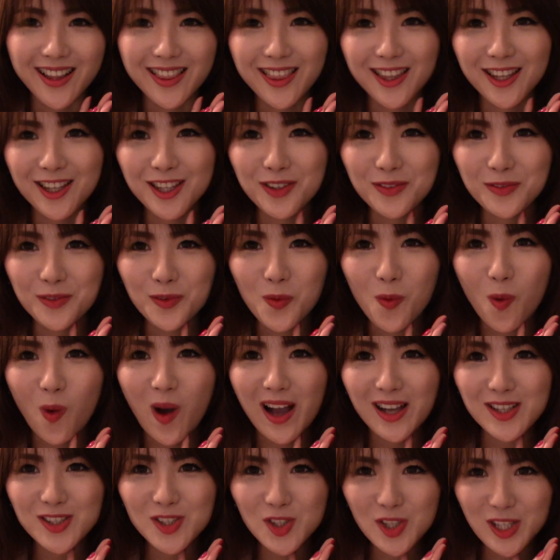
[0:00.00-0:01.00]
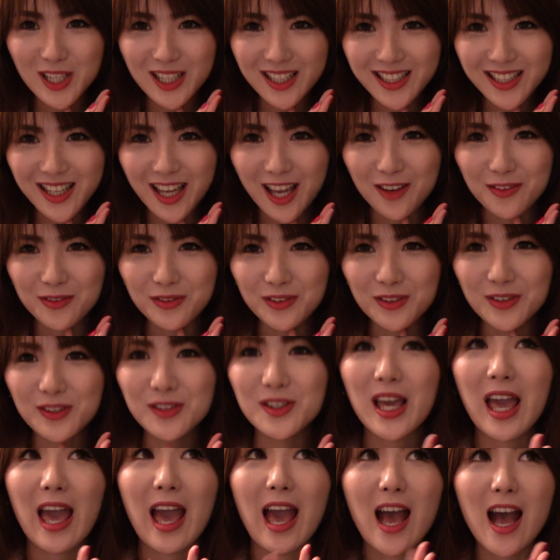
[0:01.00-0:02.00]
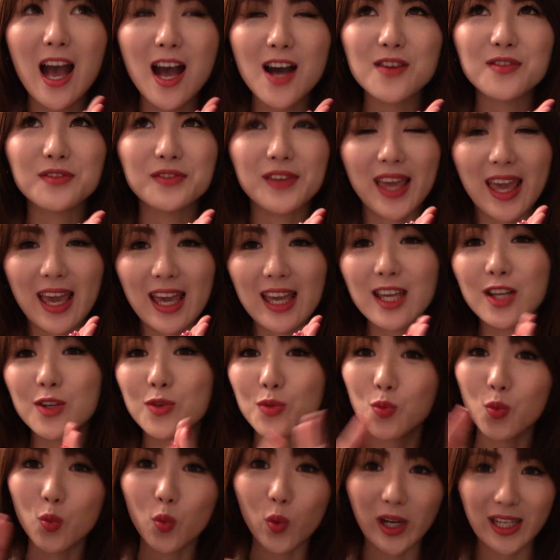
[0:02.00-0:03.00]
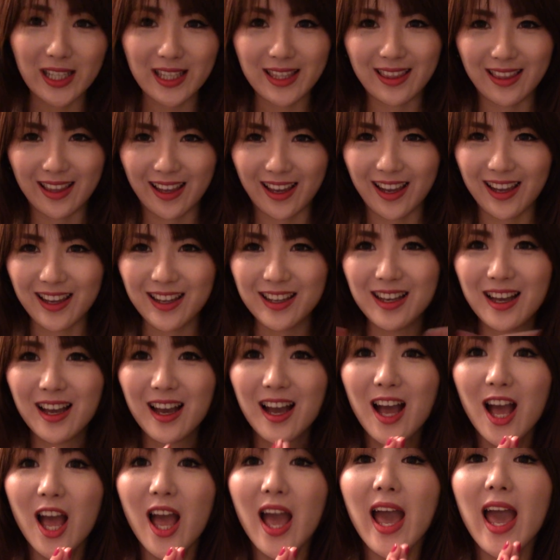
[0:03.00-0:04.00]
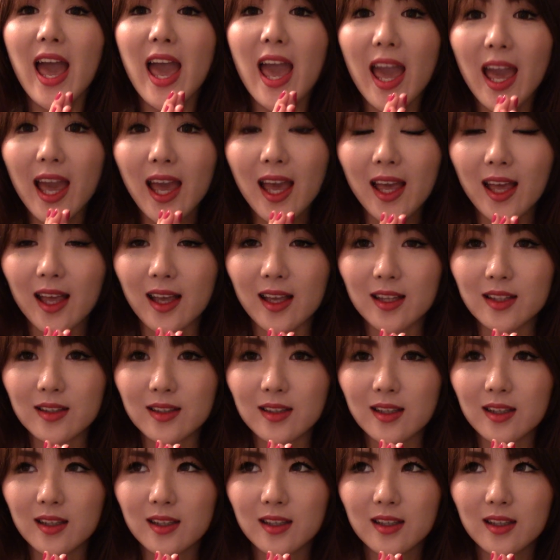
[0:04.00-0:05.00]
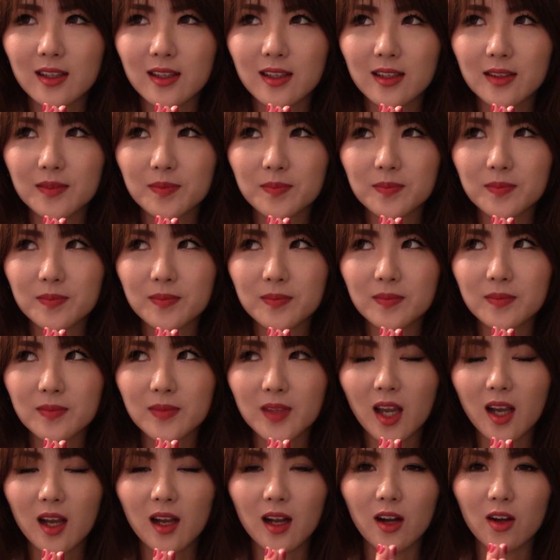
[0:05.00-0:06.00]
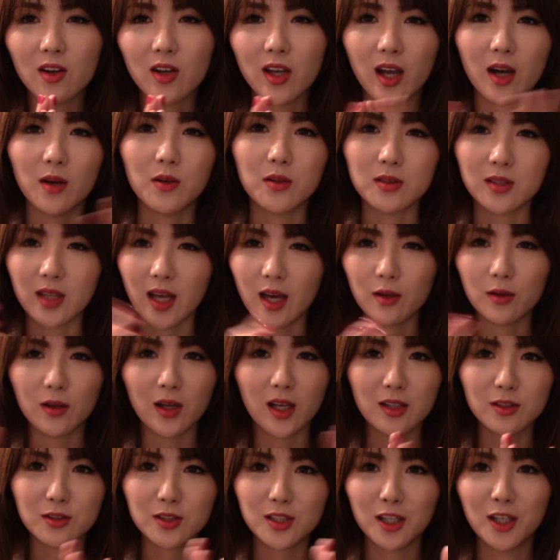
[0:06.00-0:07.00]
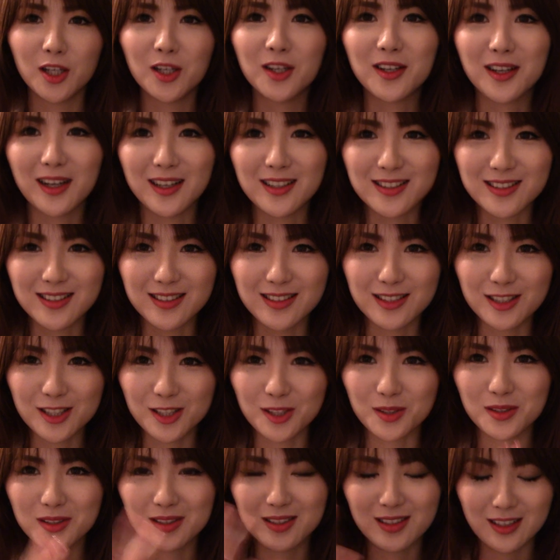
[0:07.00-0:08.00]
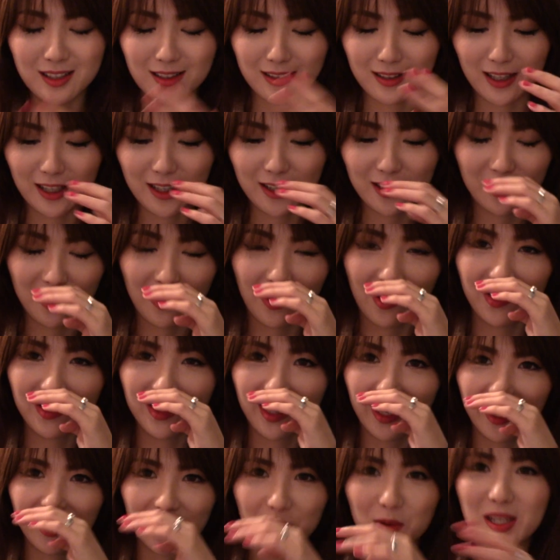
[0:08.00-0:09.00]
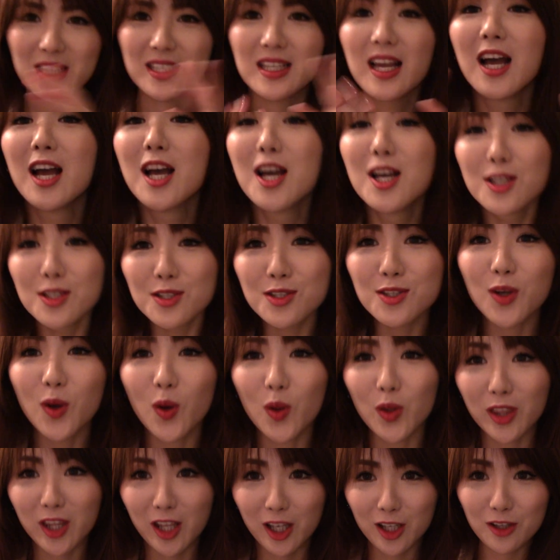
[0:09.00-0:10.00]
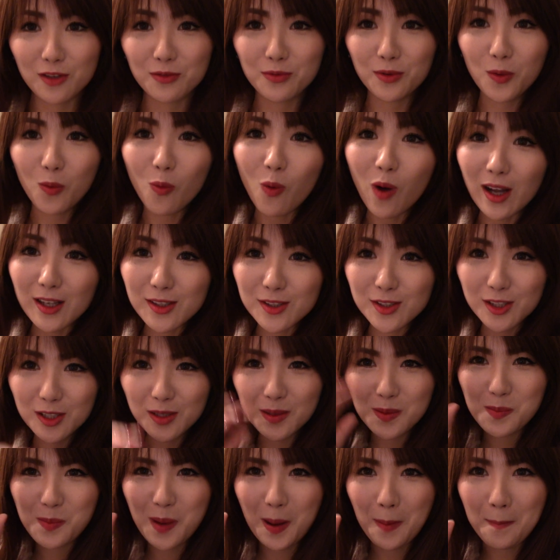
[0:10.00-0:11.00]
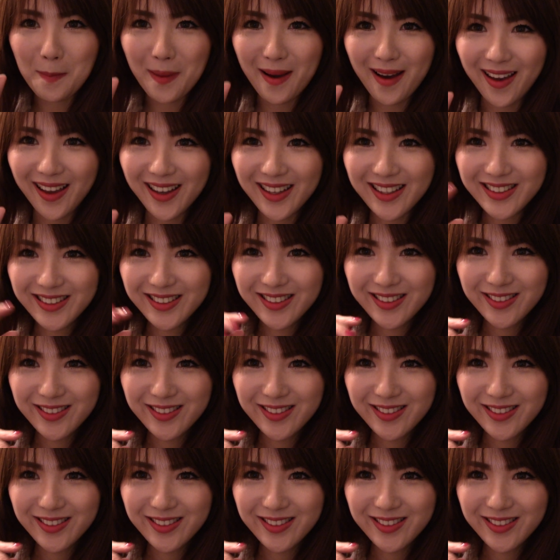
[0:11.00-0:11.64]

thank you for watching. Have a great day. And okay, I'll tell you guys this thing later on. Anyways, so thank you for watching. Bye-bye.